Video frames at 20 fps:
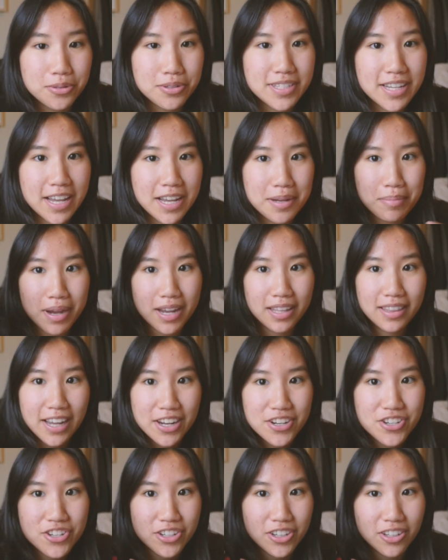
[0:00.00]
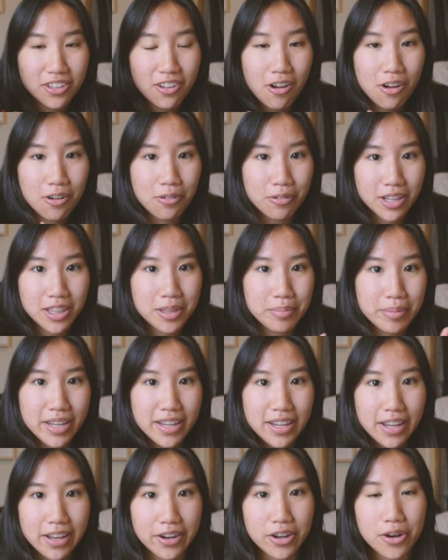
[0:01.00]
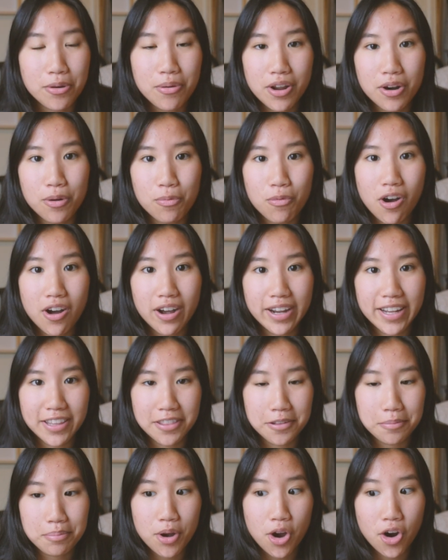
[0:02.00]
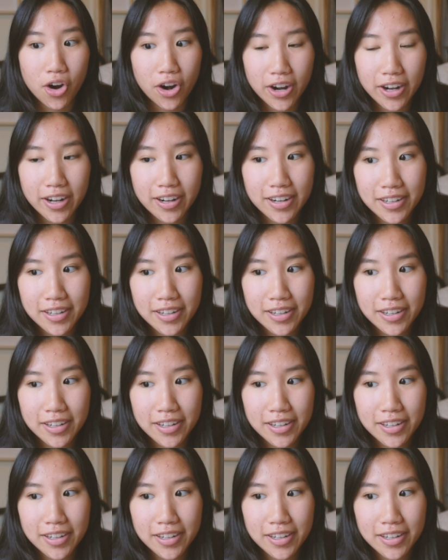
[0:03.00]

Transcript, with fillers: take my lecture along with me and go on a walk in the park.